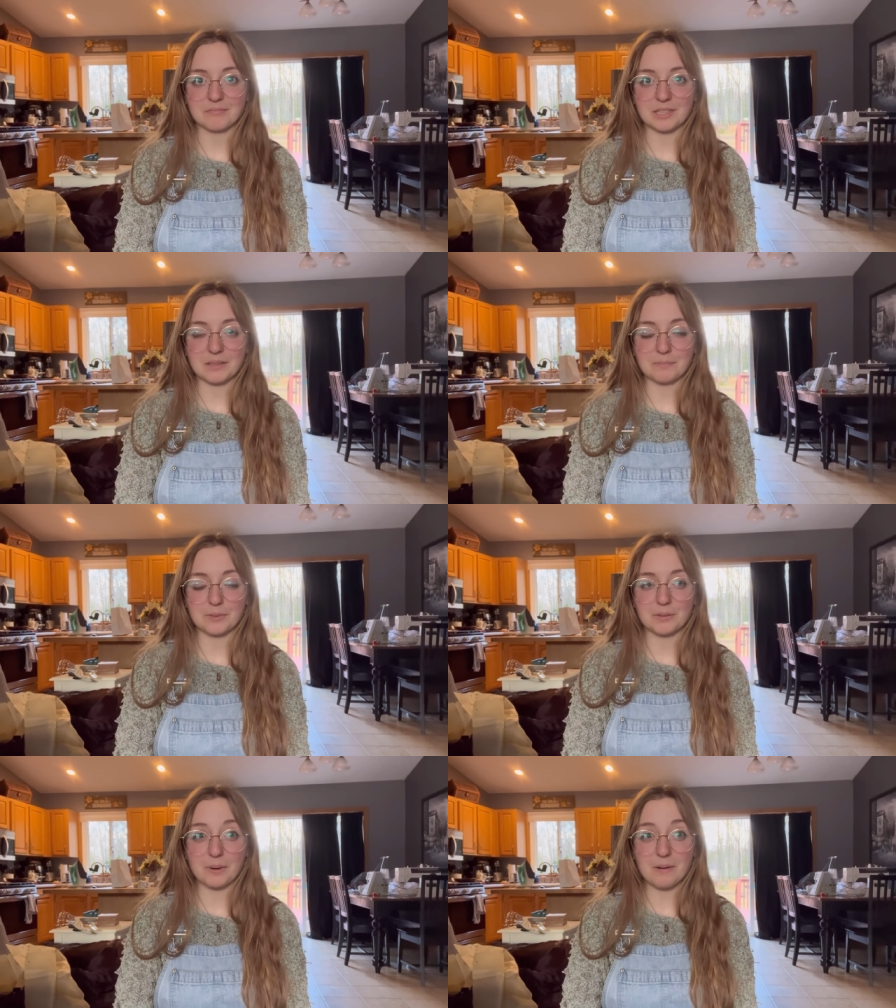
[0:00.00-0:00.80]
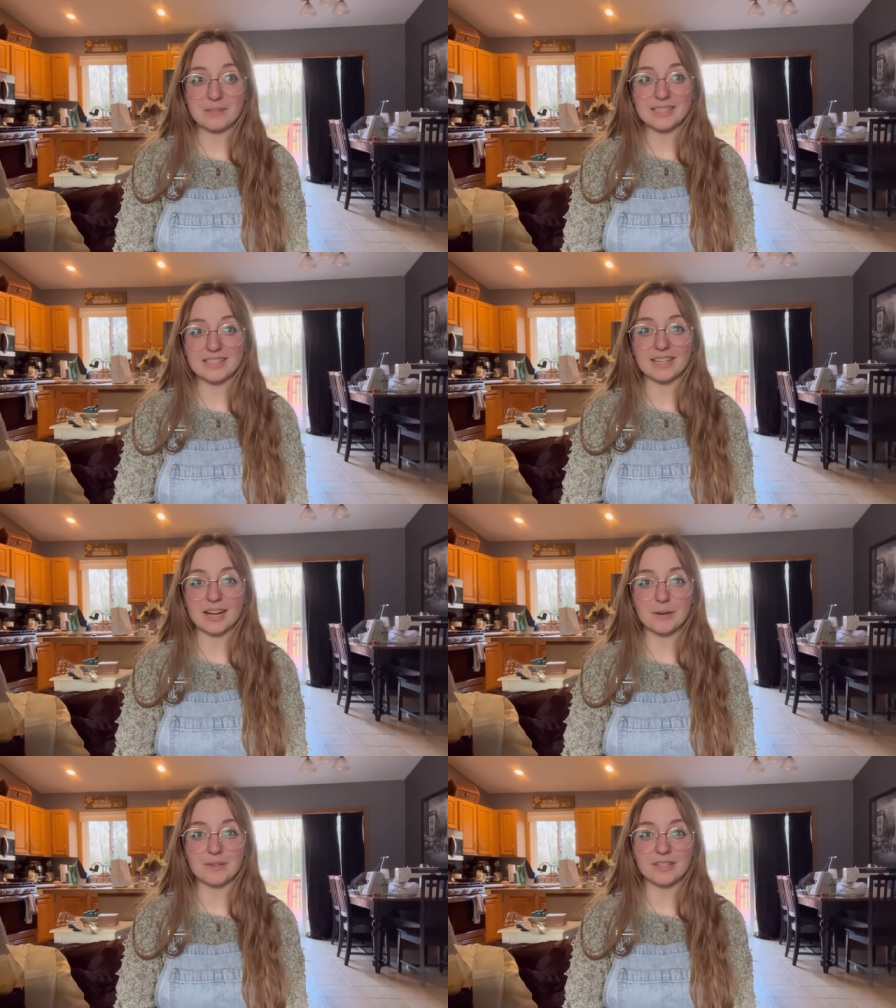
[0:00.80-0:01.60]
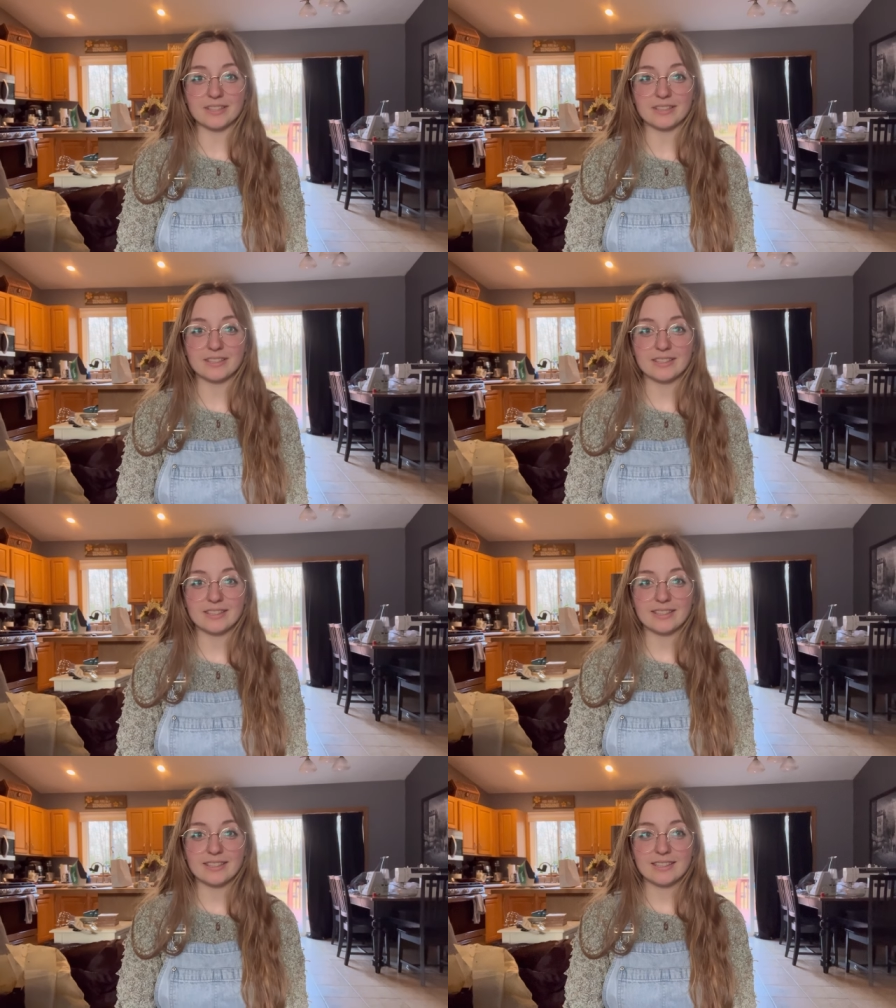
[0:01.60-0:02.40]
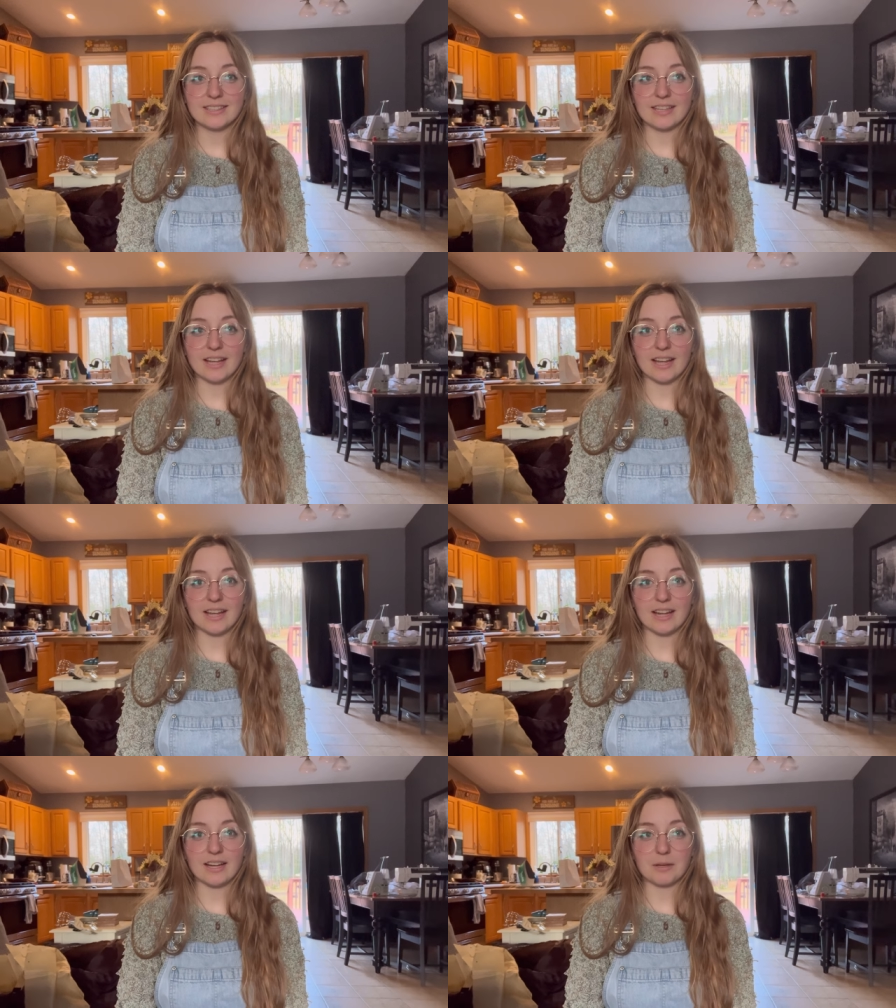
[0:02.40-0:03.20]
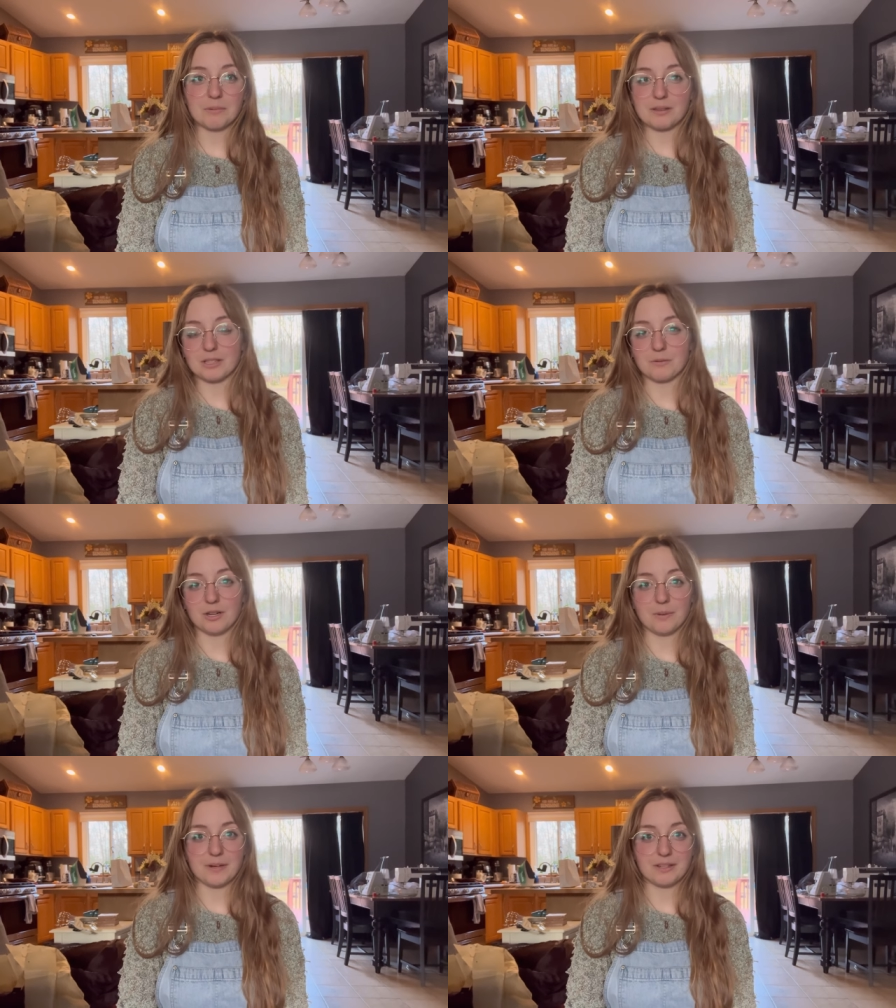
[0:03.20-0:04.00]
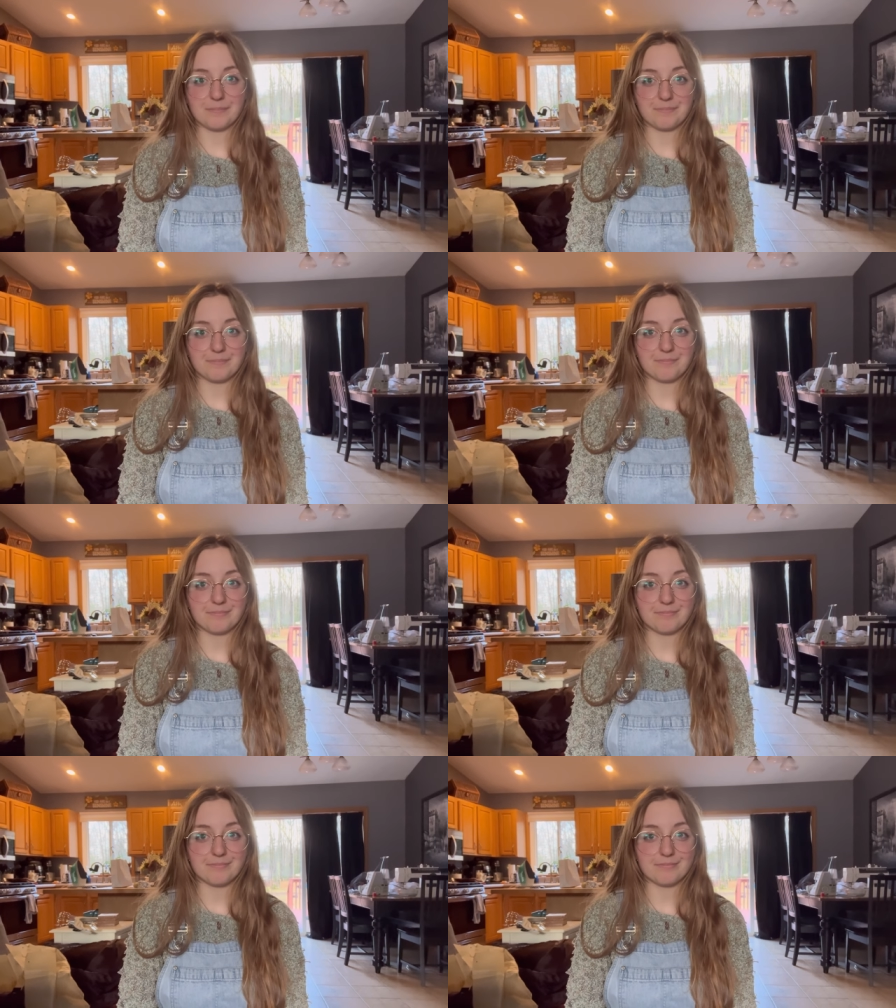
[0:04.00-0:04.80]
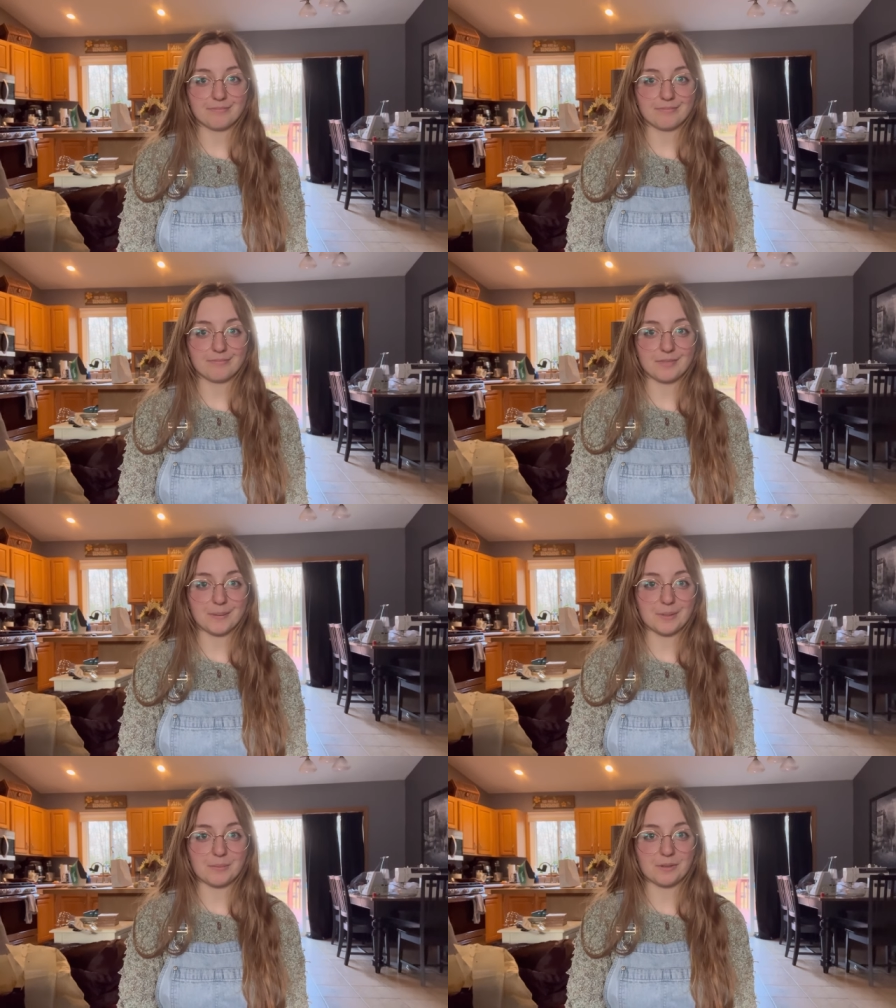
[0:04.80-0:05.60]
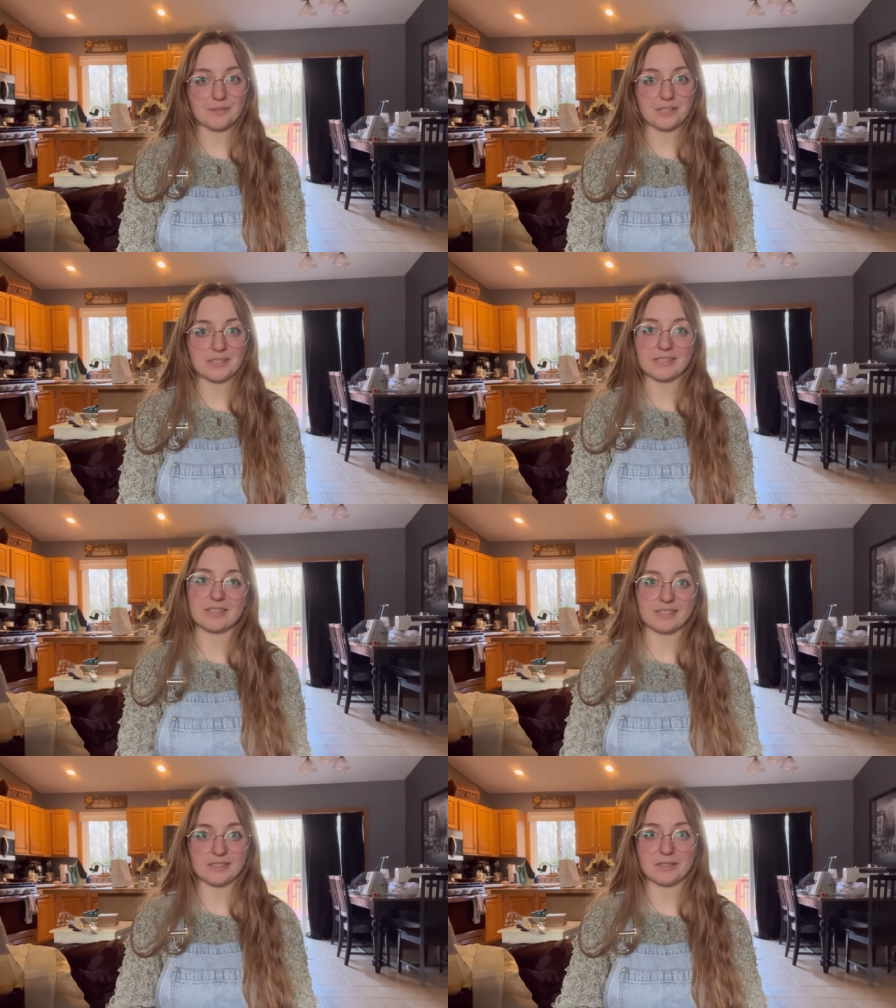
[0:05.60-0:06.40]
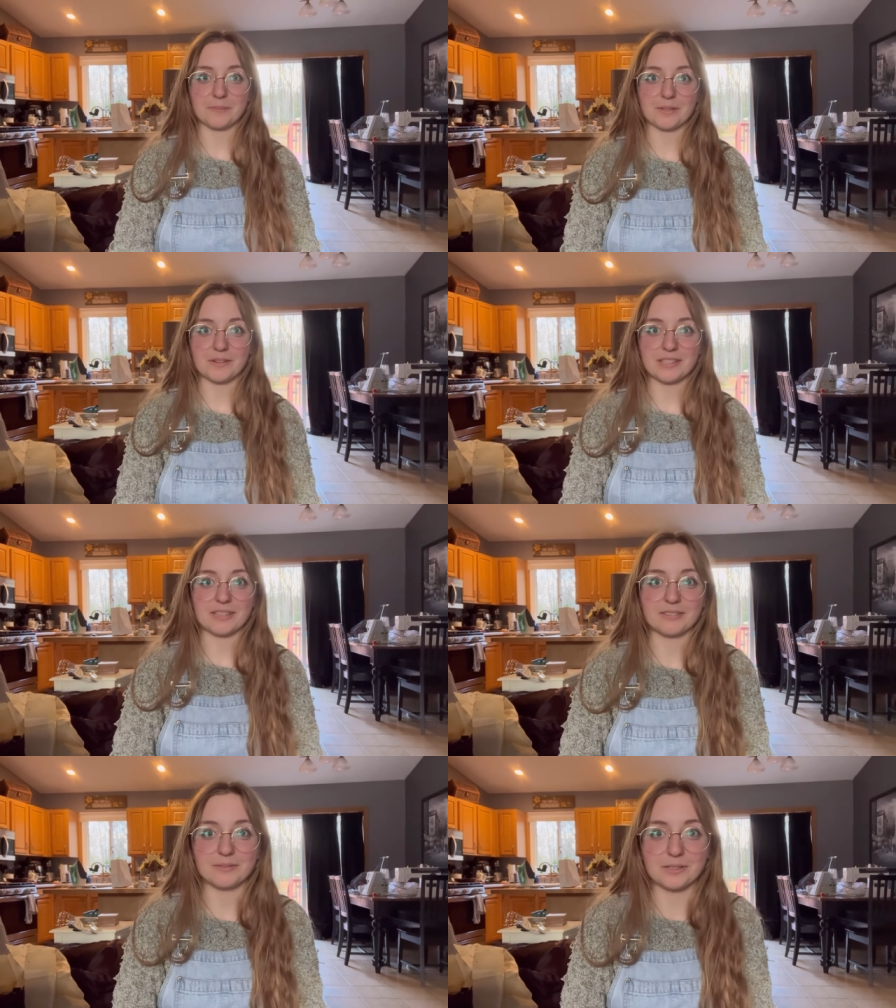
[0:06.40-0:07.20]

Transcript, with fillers: And I'm probably just gonna eyeball it and I'm not that worried about it not being perfect because it's just gonna be a rectangle with